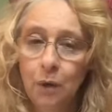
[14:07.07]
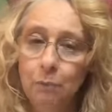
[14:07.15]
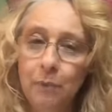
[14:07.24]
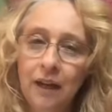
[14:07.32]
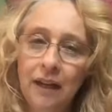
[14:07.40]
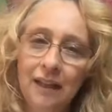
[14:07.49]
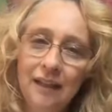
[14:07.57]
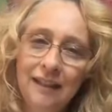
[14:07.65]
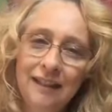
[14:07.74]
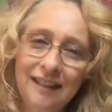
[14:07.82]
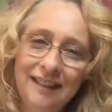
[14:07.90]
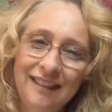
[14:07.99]
But it
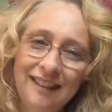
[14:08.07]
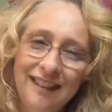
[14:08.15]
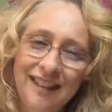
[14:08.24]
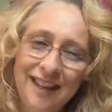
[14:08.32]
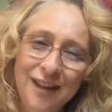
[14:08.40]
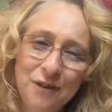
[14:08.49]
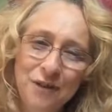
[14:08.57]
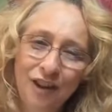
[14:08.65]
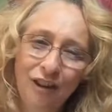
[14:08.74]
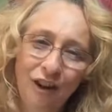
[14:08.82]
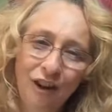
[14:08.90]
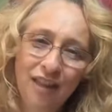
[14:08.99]
you know,
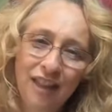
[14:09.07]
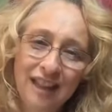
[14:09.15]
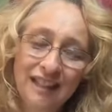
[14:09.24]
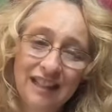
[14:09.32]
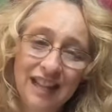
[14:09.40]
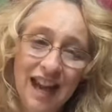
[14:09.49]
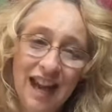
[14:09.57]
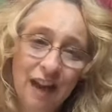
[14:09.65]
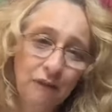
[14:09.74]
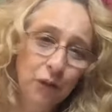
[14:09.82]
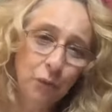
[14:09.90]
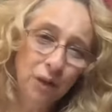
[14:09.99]
there are things that I
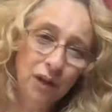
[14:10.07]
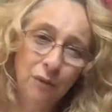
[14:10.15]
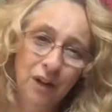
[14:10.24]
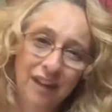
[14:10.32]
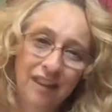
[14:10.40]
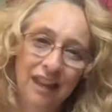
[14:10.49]
have to work with